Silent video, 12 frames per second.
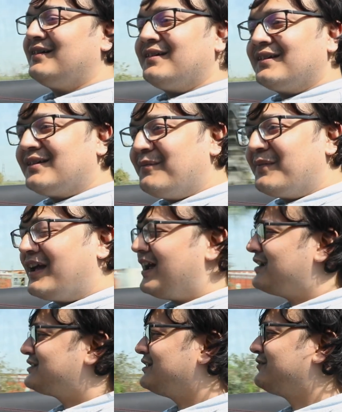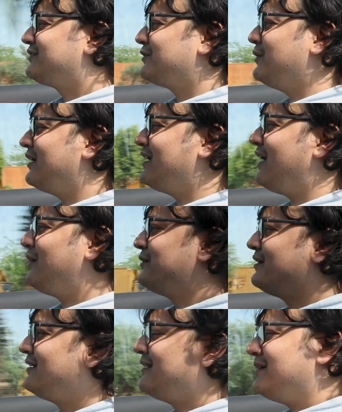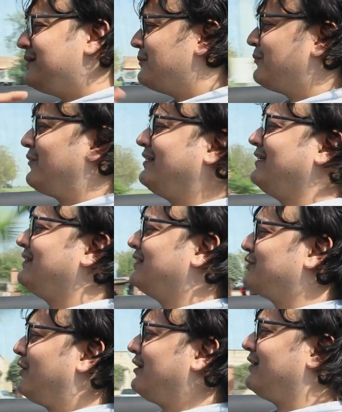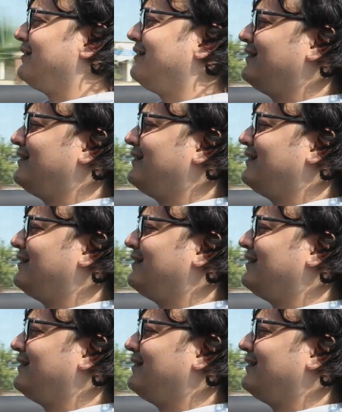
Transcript: some gear shifts going down, pressing the throttle,